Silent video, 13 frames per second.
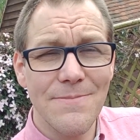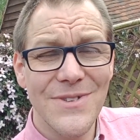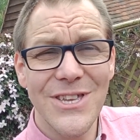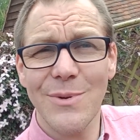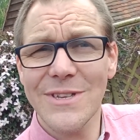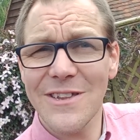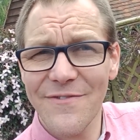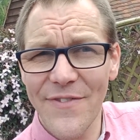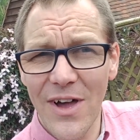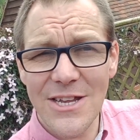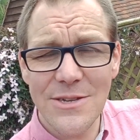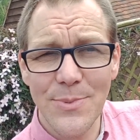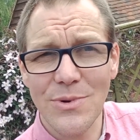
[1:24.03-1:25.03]
So it's
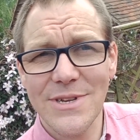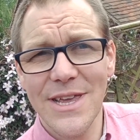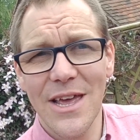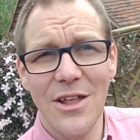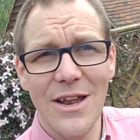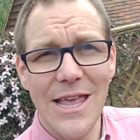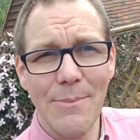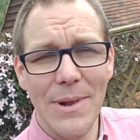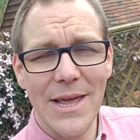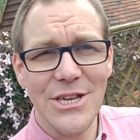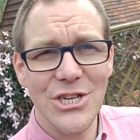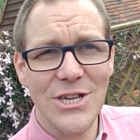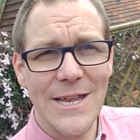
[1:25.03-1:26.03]
advisable to get an early
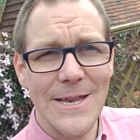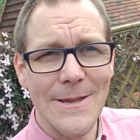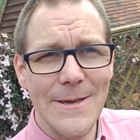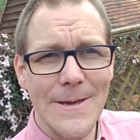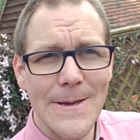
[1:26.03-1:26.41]
application in.